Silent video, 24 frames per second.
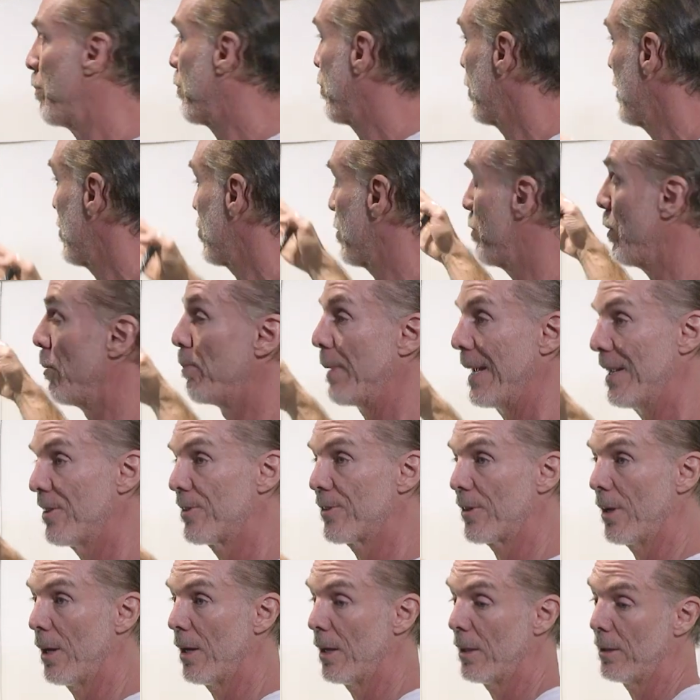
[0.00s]
principle
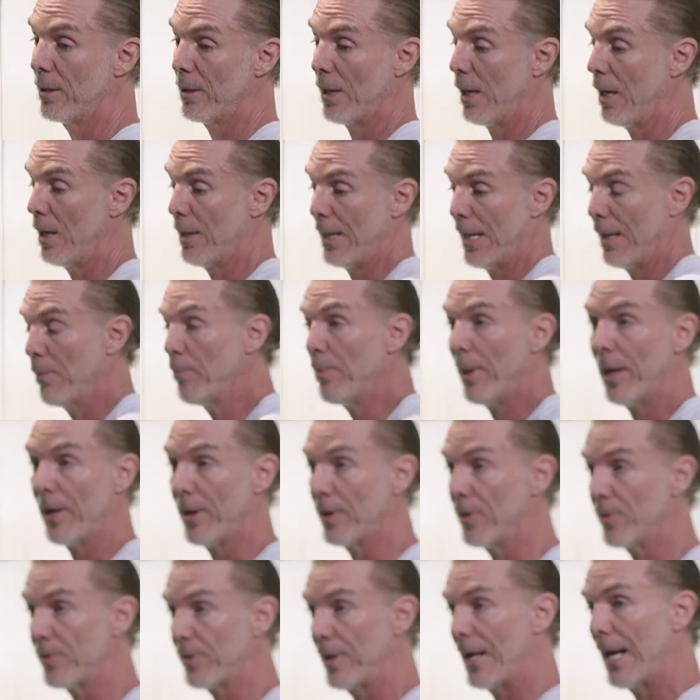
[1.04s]
based on
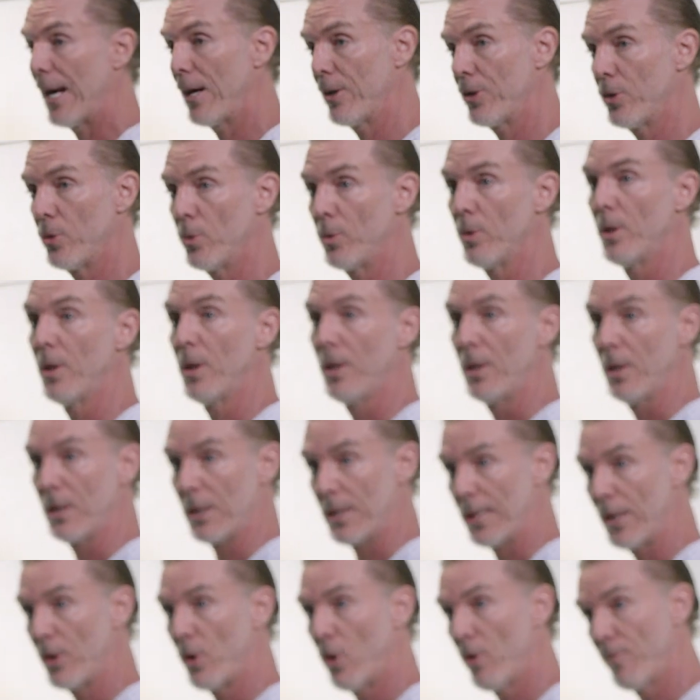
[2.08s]
empires and how you
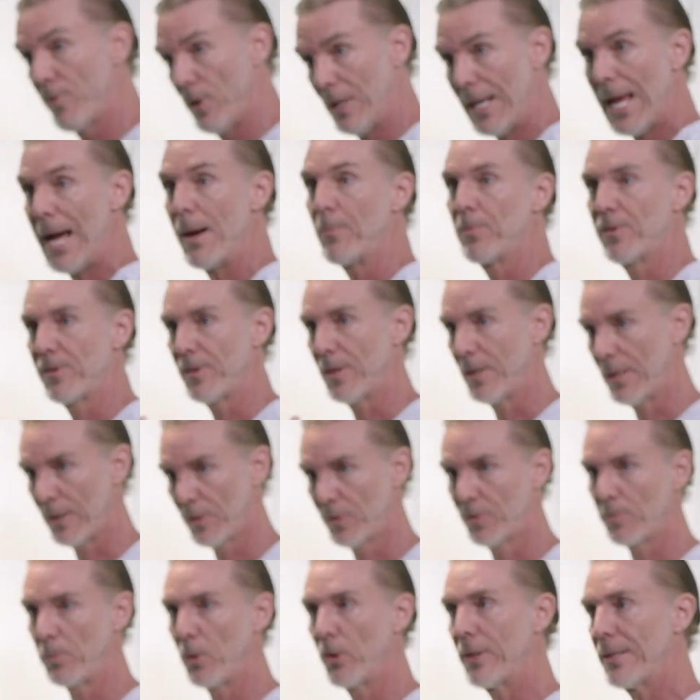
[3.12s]
get overlaps and
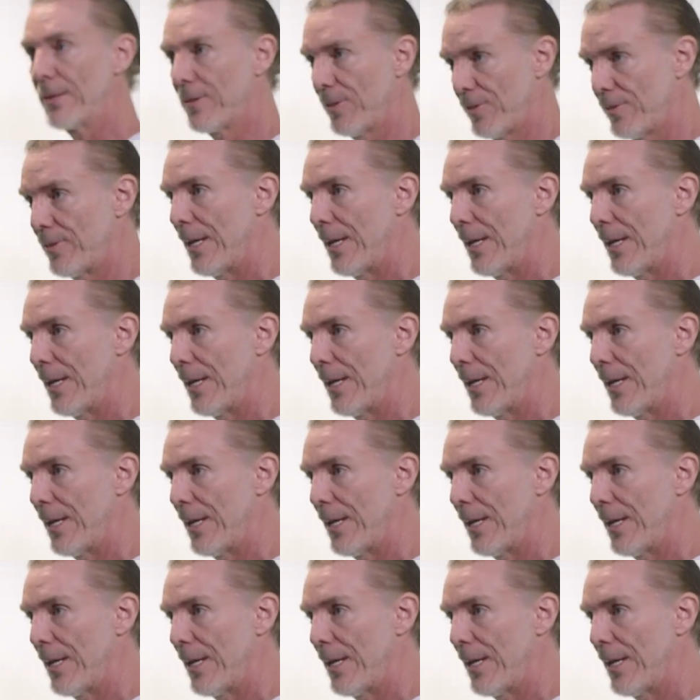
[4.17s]
exploit the